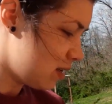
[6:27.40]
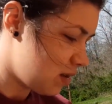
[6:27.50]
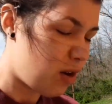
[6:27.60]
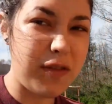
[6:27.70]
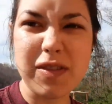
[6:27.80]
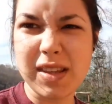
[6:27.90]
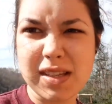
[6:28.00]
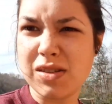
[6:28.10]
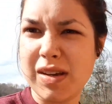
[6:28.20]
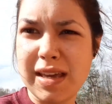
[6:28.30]
Hopefully
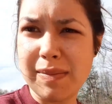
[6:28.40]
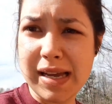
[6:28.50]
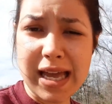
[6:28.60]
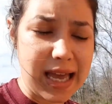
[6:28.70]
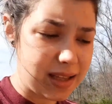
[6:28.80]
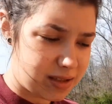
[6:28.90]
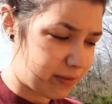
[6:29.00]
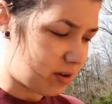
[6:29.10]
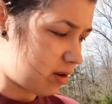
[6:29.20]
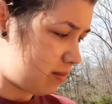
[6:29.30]
this will keep my cats
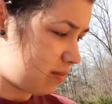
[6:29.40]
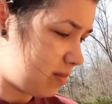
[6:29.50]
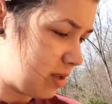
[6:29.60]
from